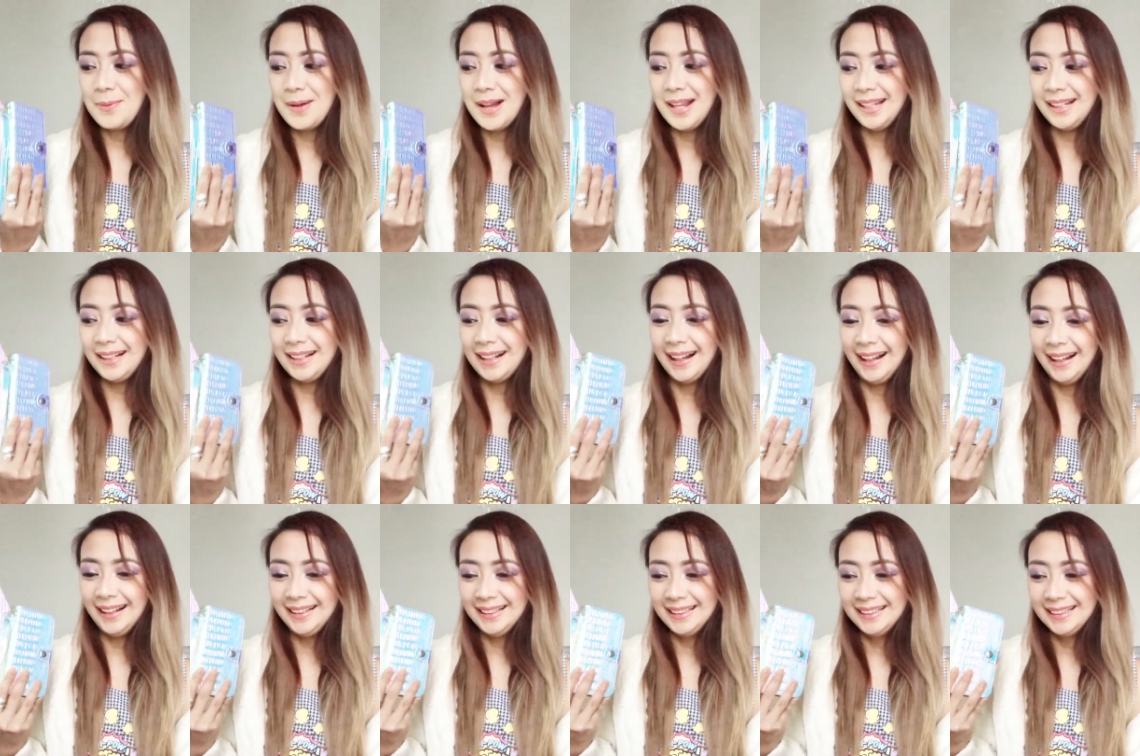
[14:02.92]
my
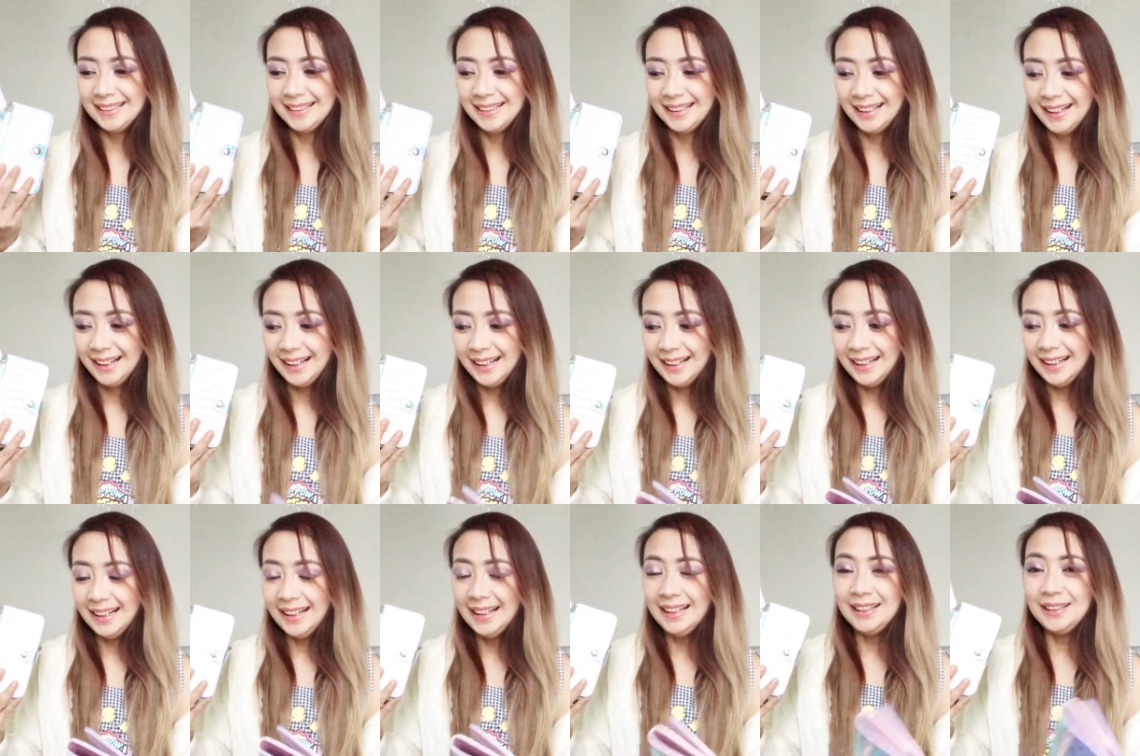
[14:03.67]
god.
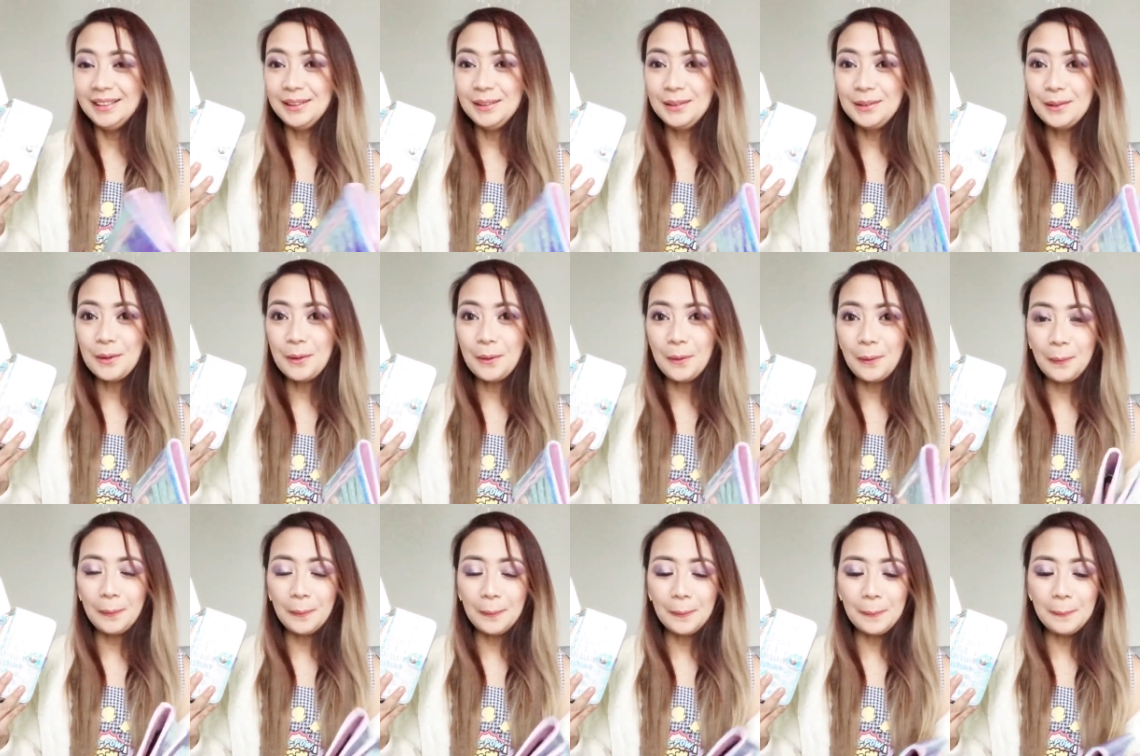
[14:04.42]
You
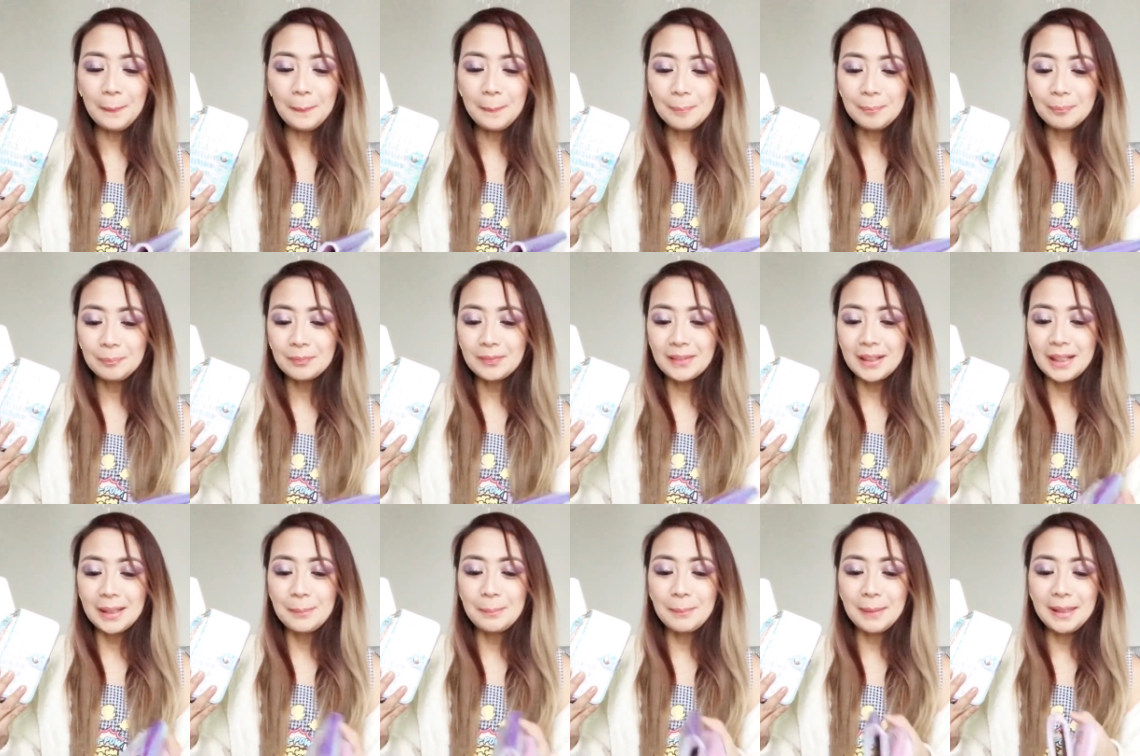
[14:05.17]
know,
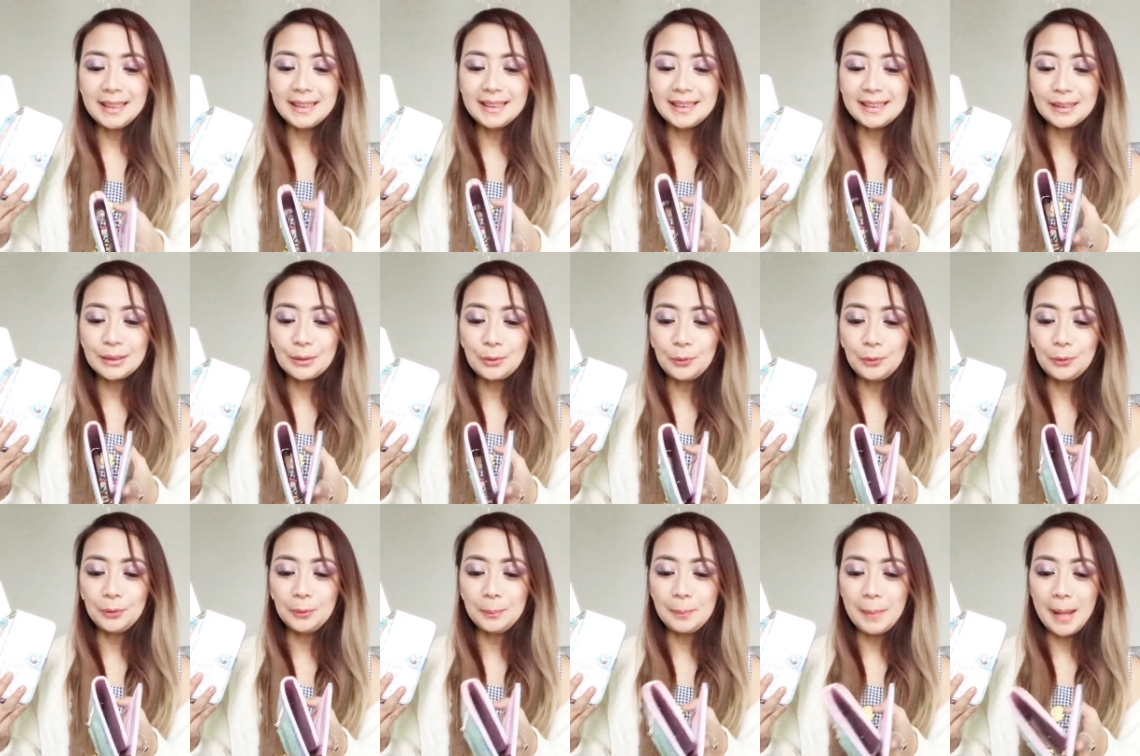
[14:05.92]
my
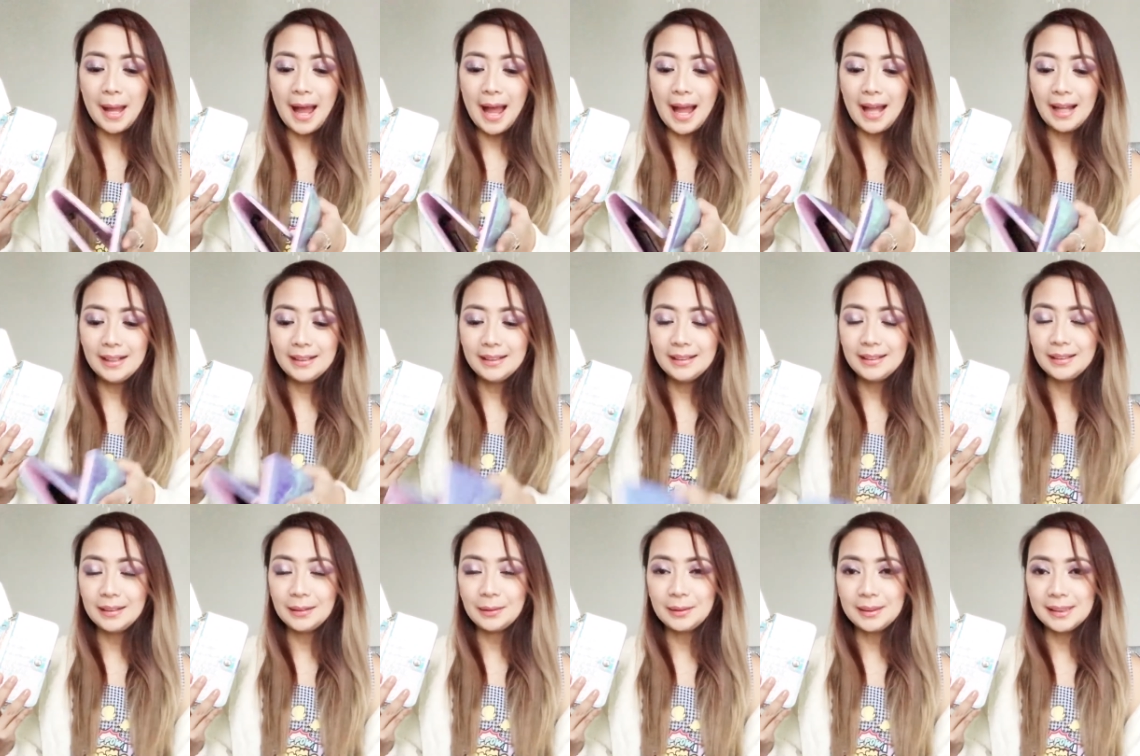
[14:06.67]
school bag,
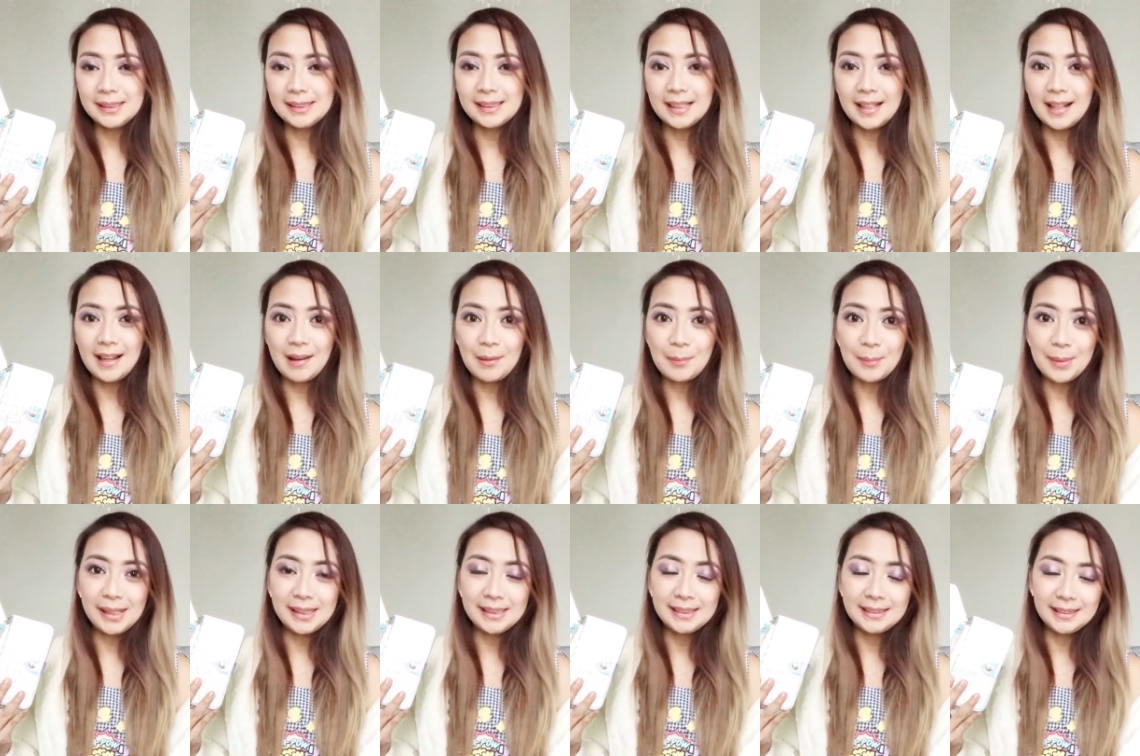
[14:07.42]
because I uh,
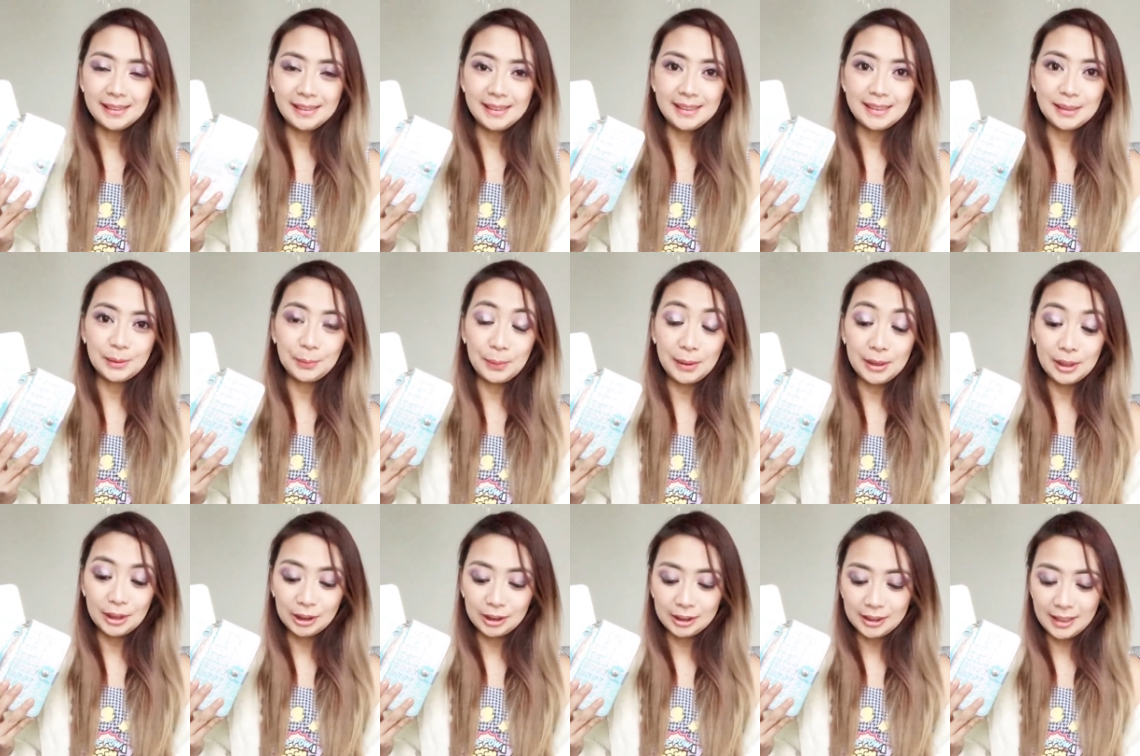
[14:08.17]
I study
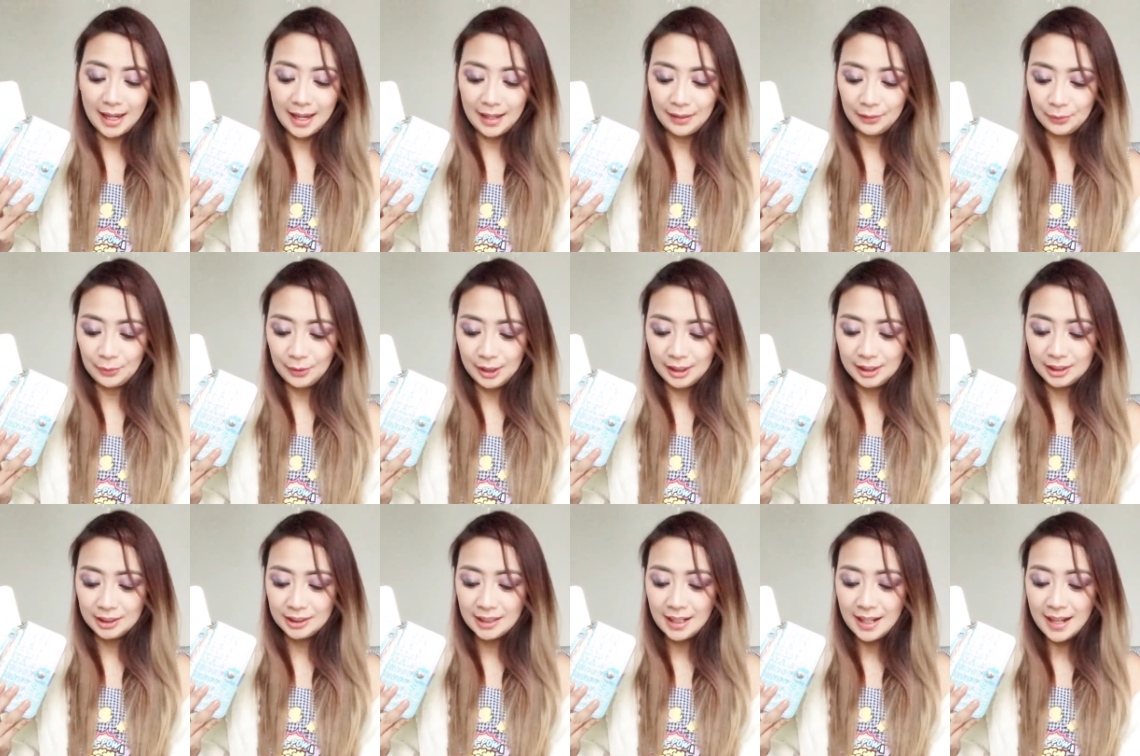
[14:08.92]
Swedish
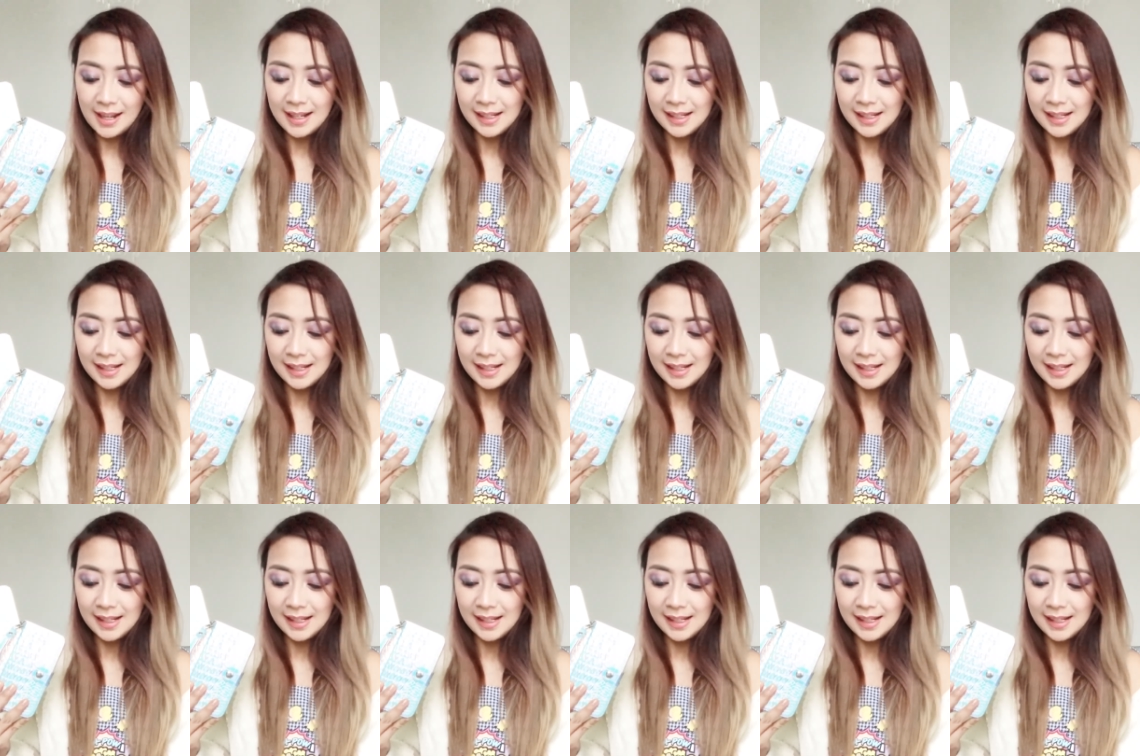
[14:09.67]
language.